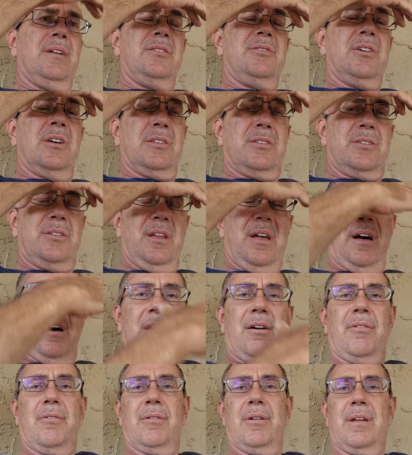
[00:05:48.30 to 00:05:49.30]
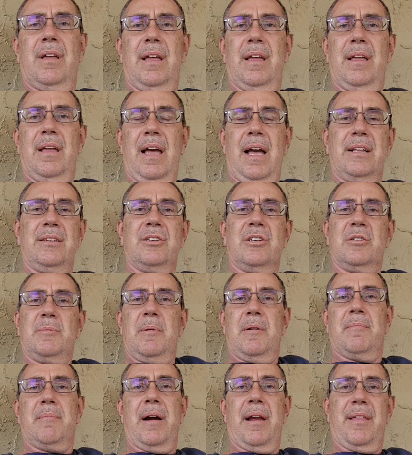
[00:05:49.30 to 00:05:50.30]
Just know, and just be
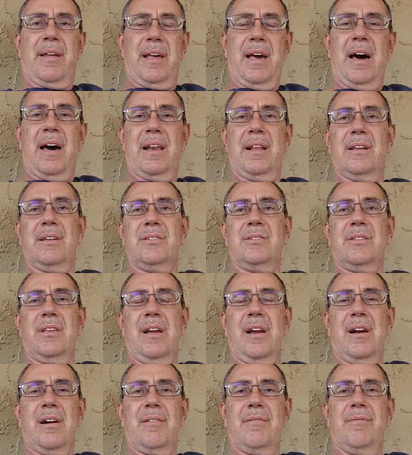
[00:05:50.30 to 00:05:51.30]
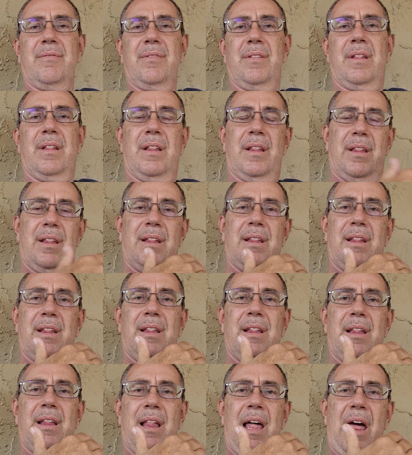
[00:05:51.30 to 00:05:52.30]
reminded that God is there.
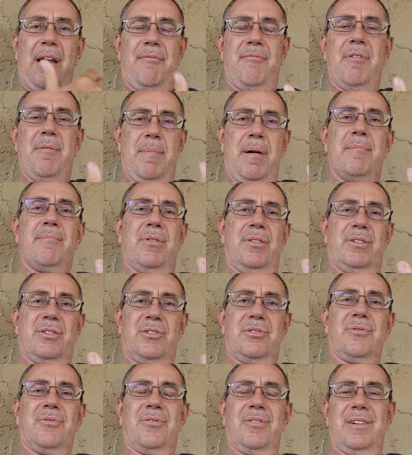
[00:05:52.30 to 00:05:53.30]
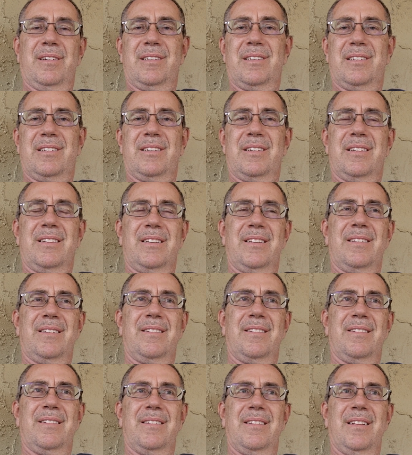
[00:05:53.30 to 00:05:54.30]
And remember the stories
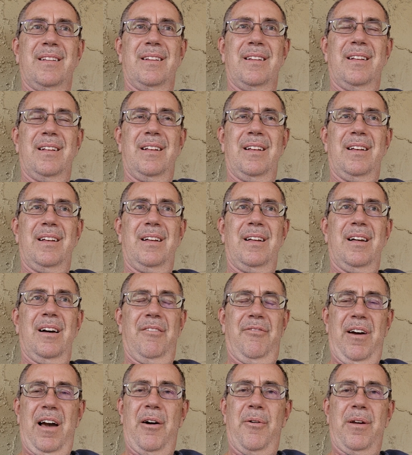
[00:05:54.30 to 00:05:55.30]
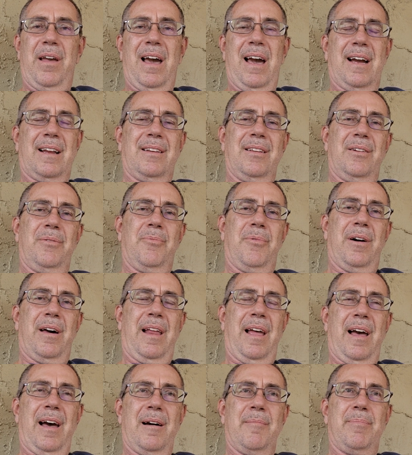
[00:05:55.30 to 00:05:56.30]
of how he acted and what
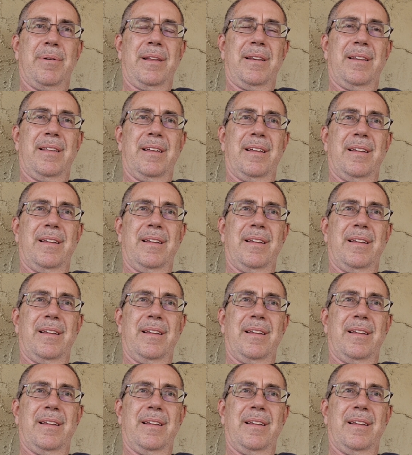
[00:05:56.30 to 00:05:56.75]
happened.